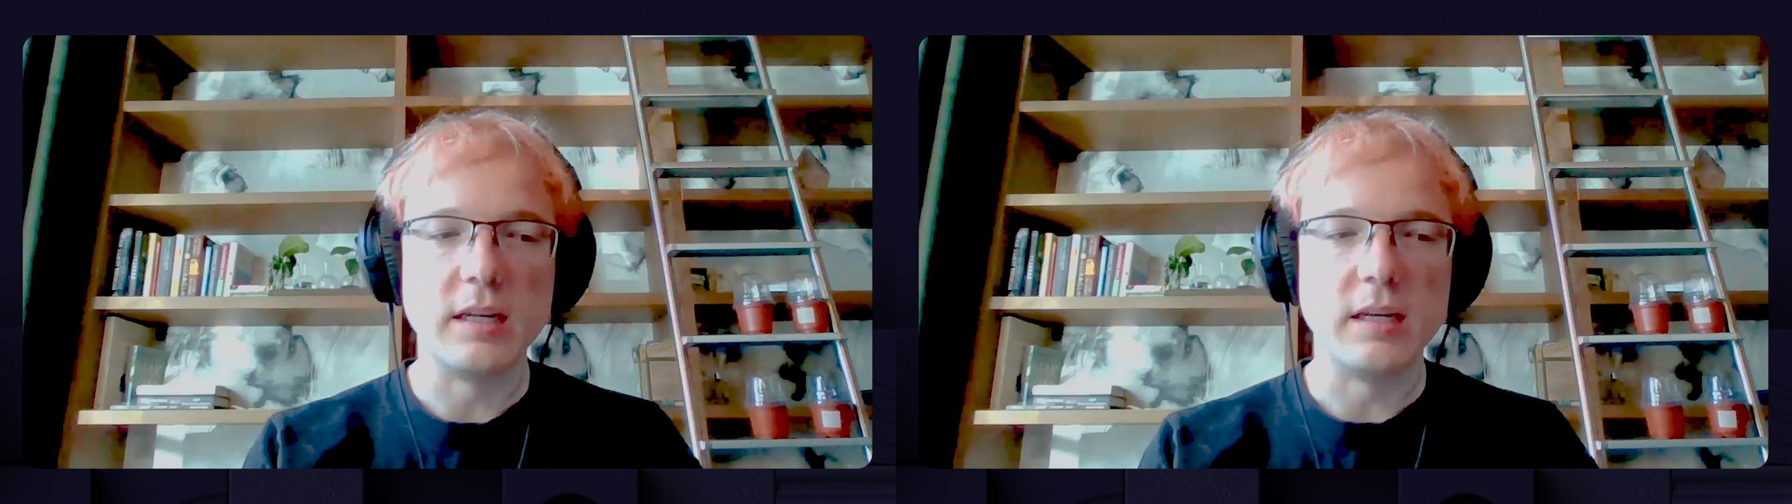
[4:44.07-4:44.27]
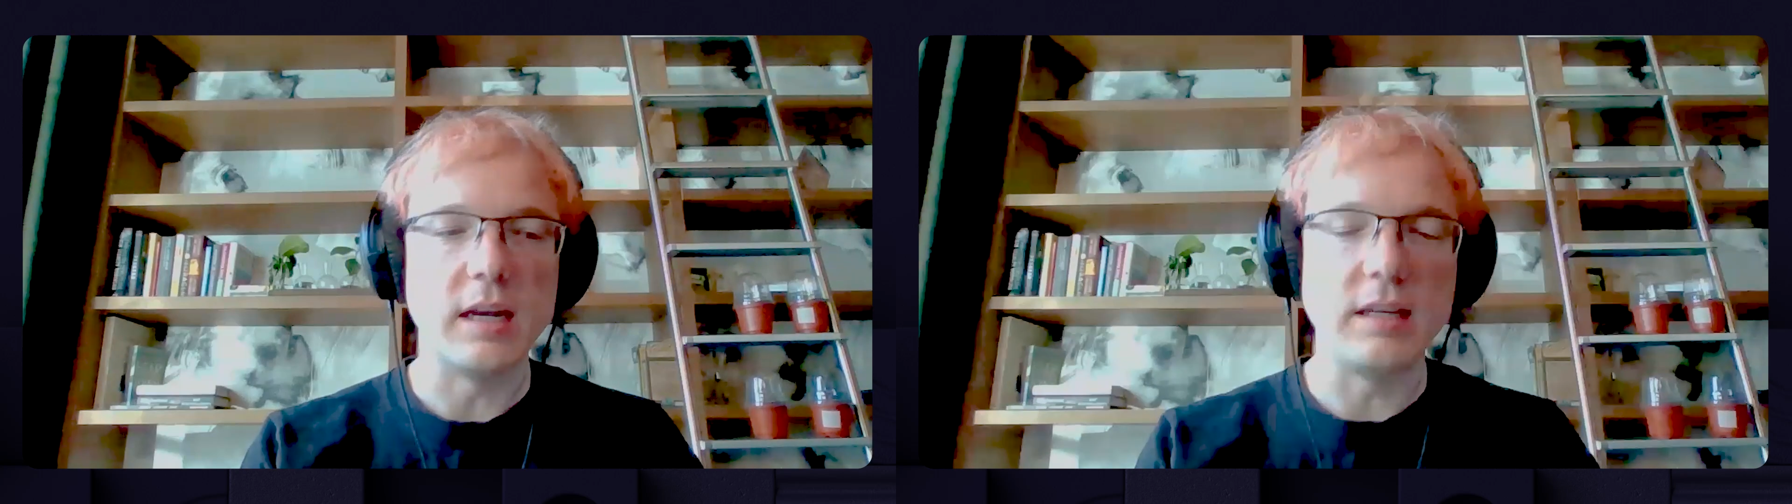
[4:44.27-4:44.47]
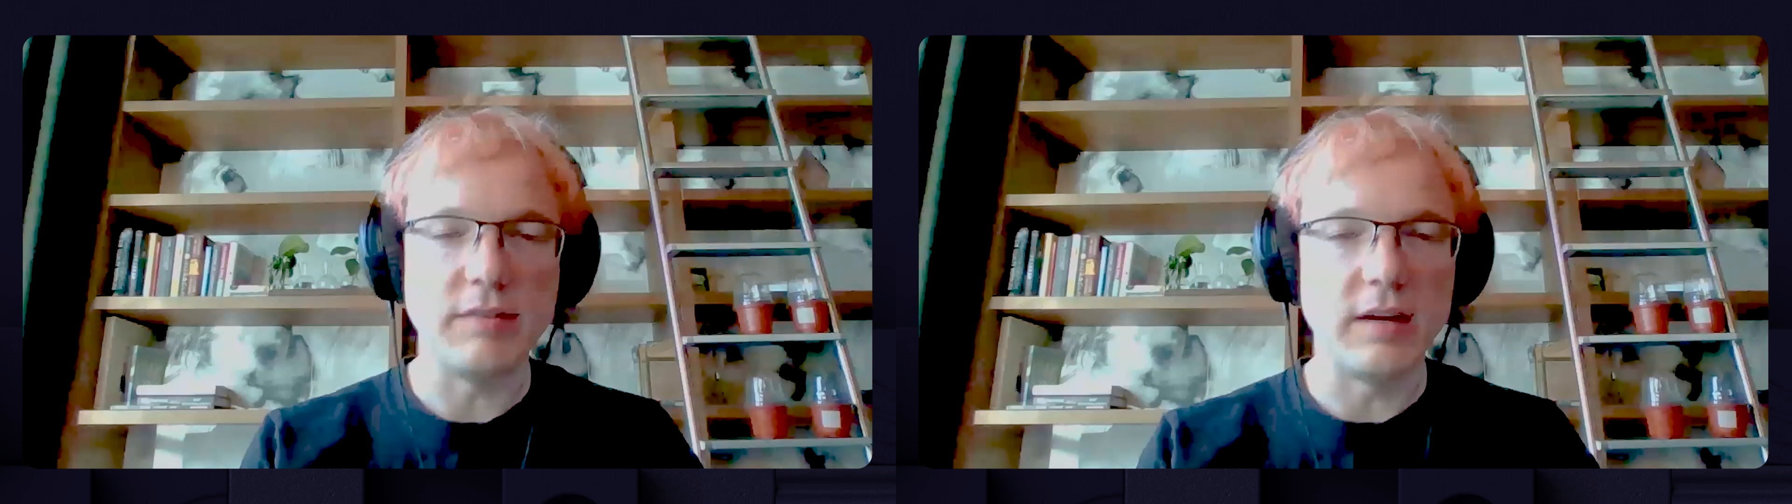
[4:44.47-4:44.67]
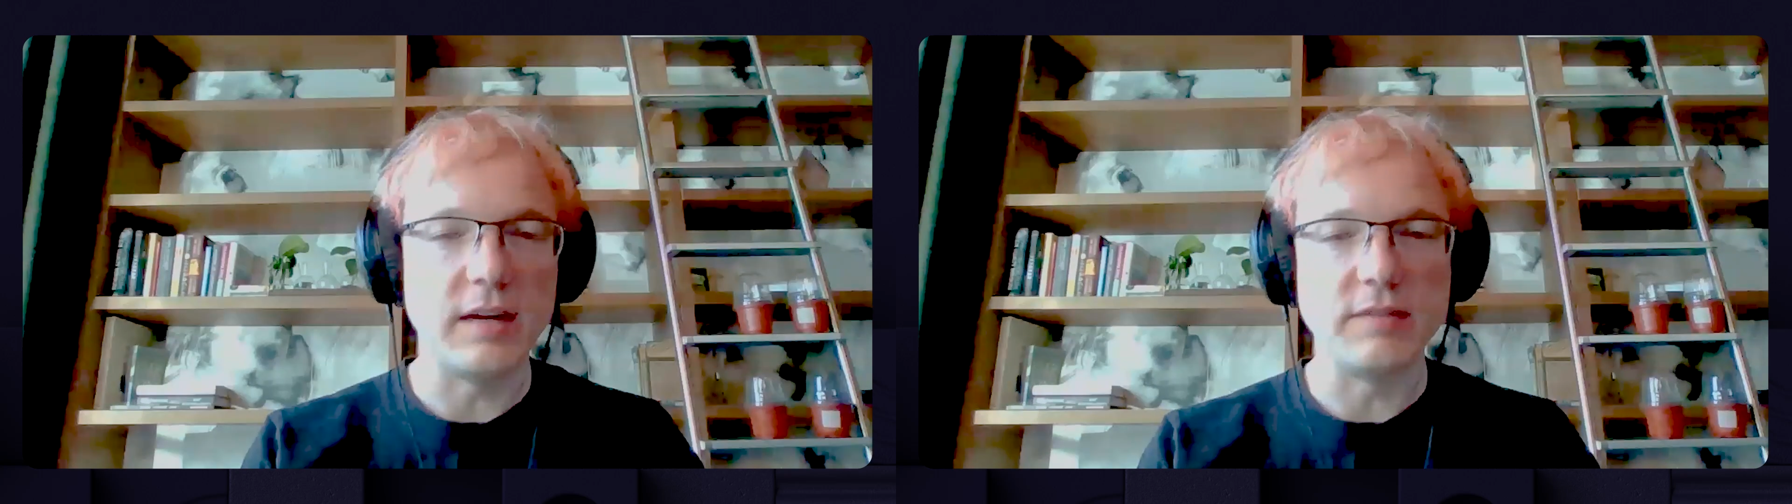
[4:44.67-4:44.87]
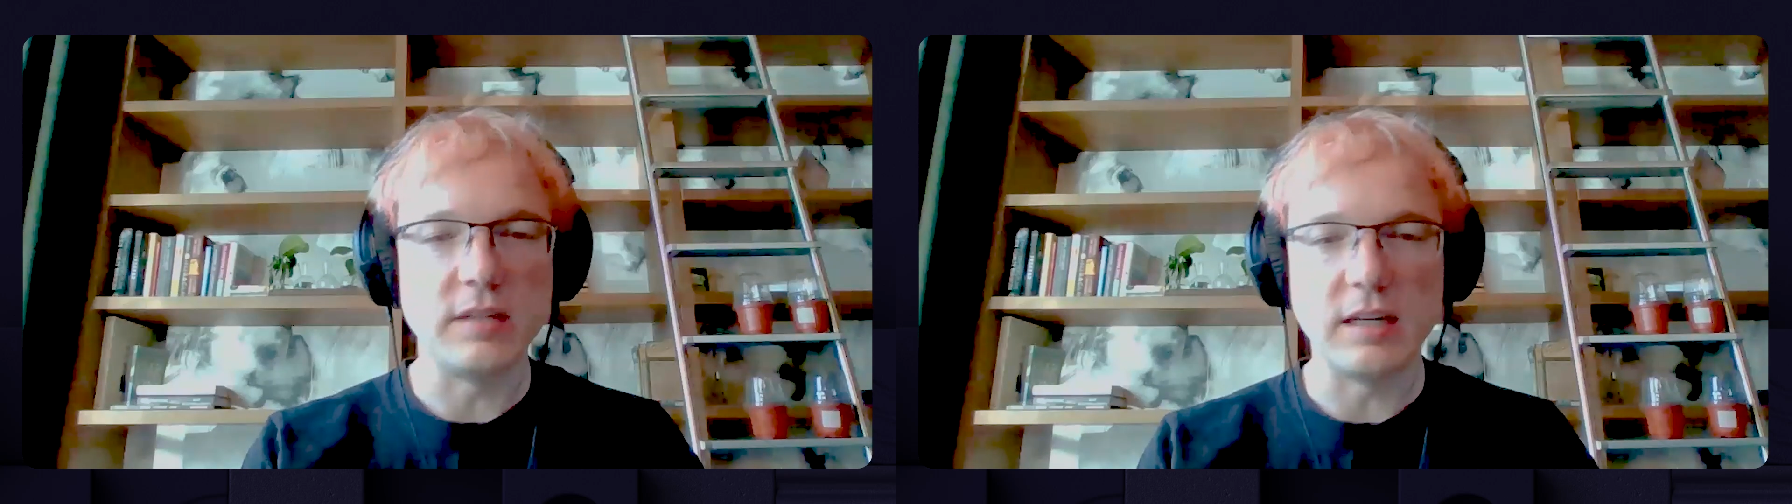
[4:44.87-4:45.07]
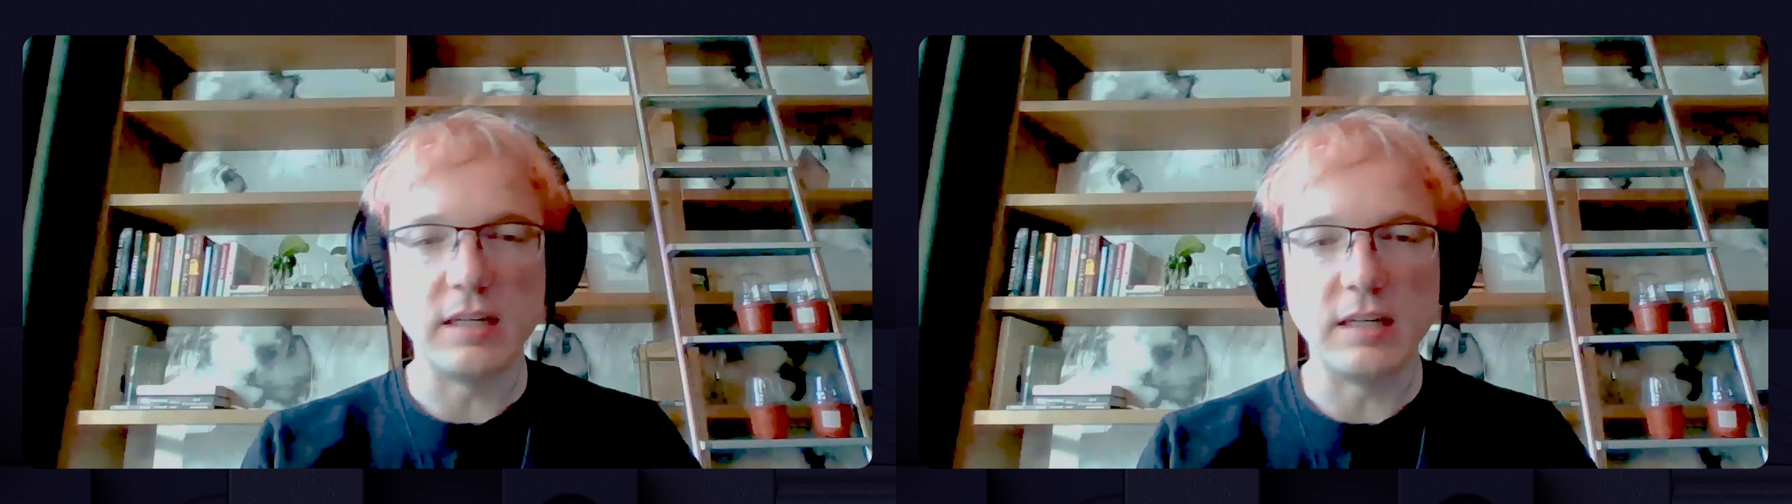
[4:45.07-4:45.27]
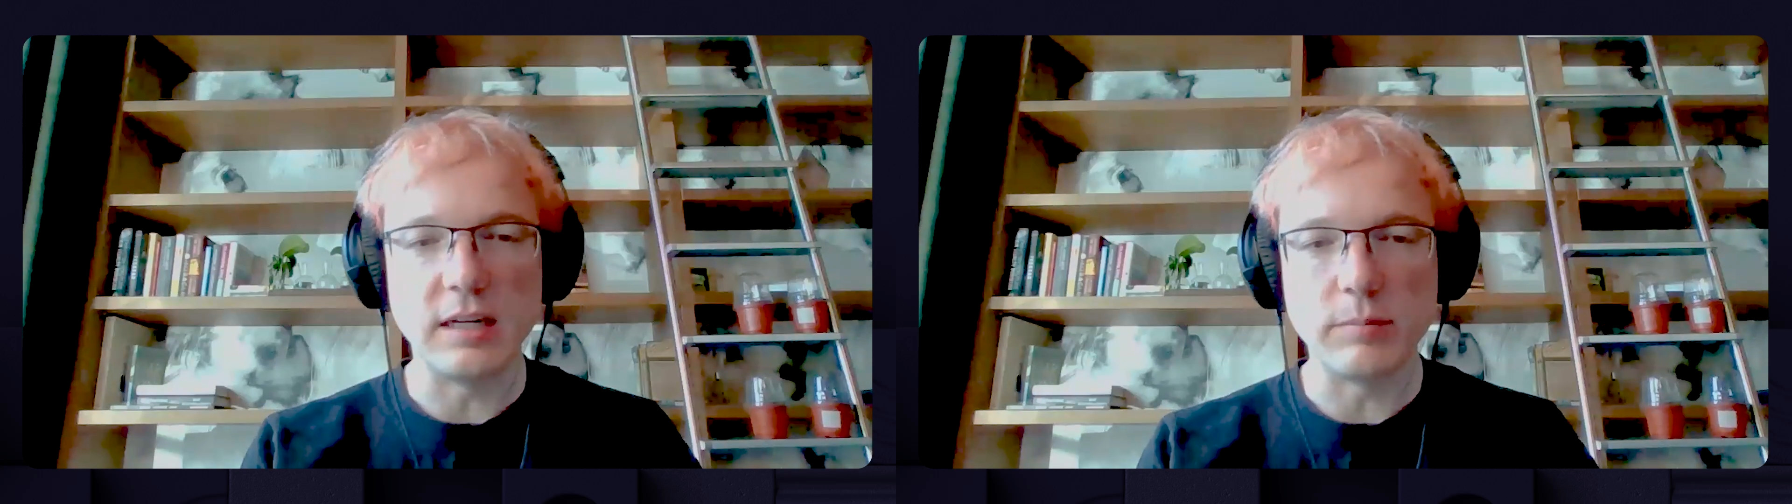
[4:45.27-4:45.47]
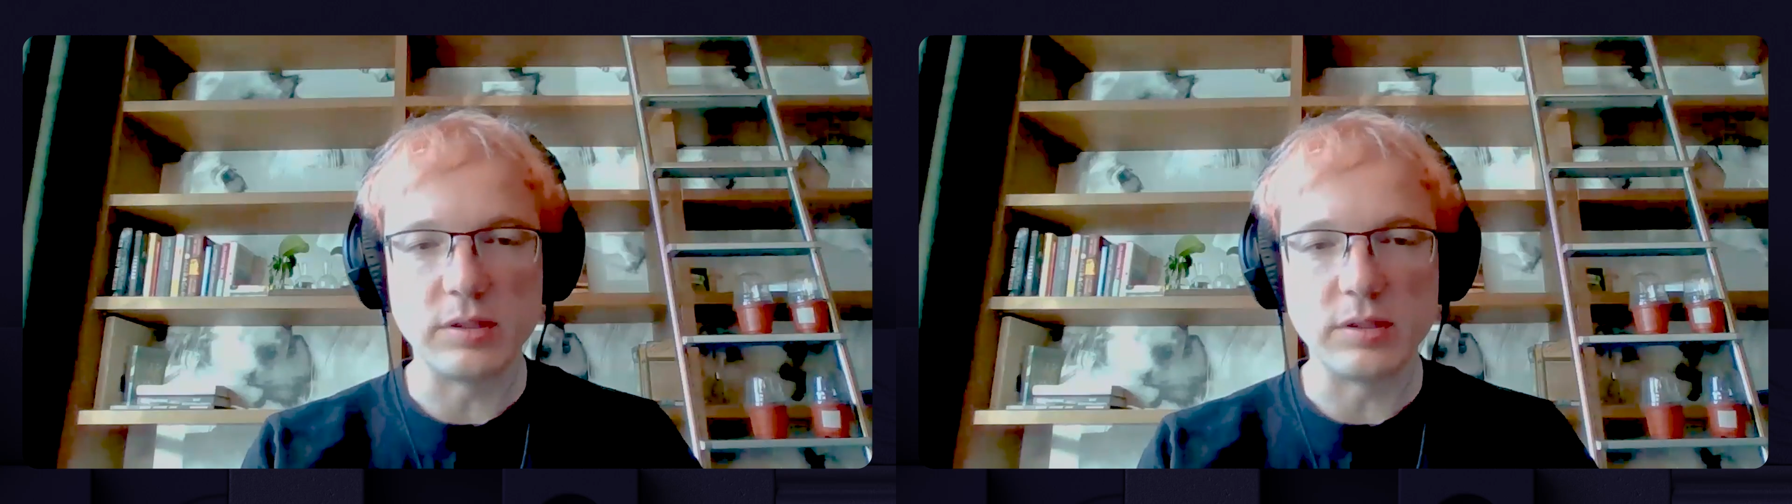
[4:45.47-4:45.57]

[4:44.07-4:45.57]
95 to 99